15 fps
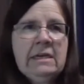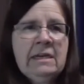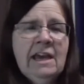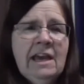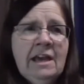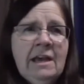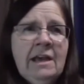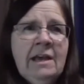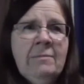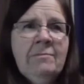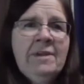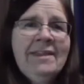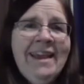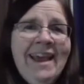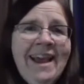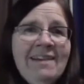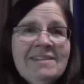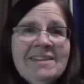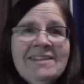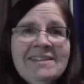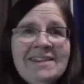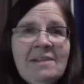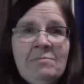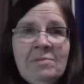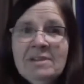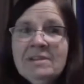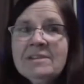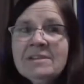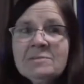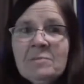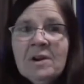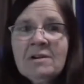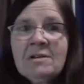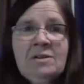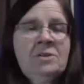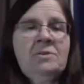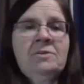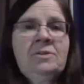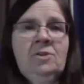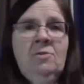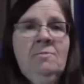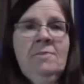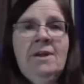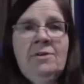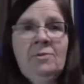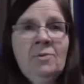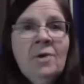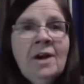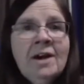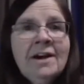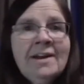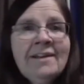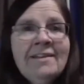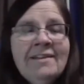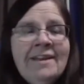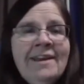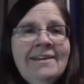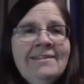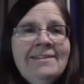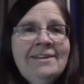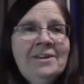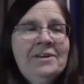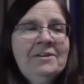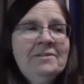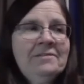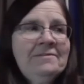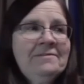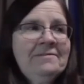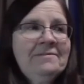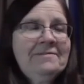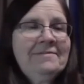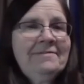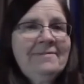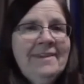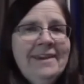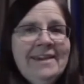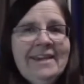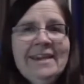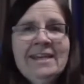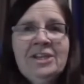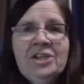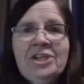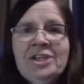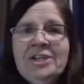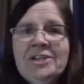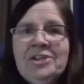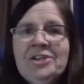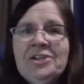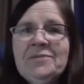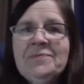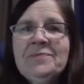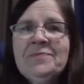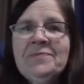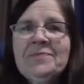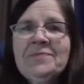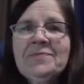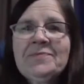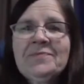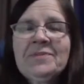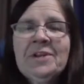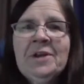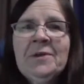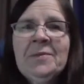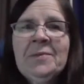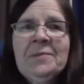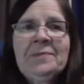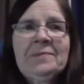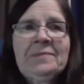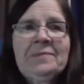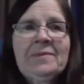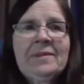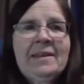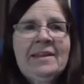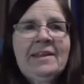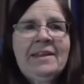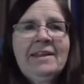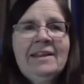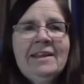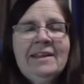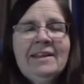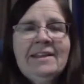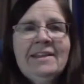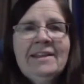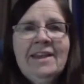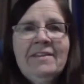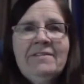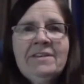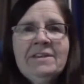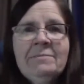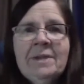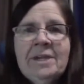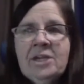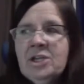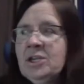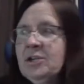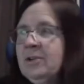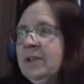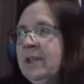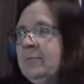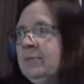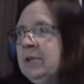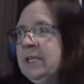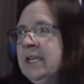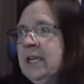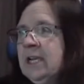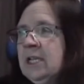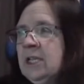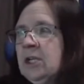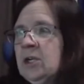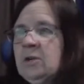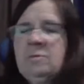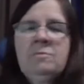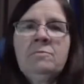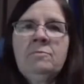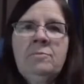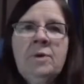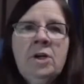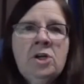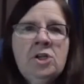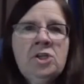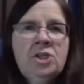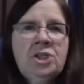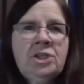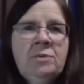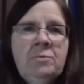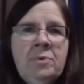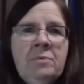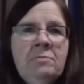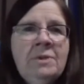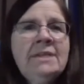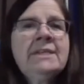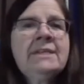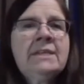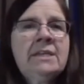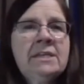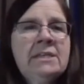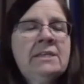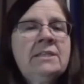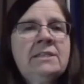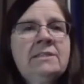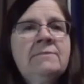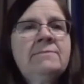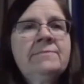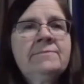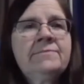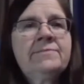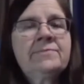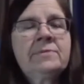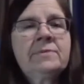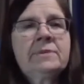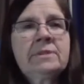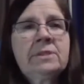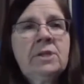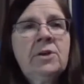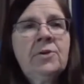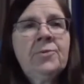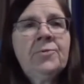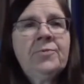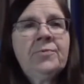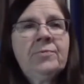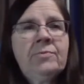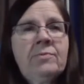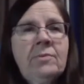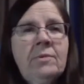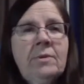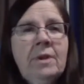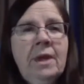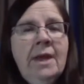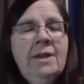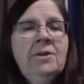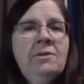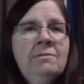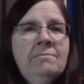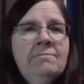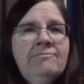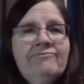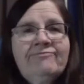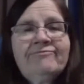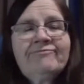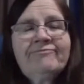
I mean, they have to stay business partners no matter what. That, that can't change. So they have to make sure they protect their partnership in business. So I don't know.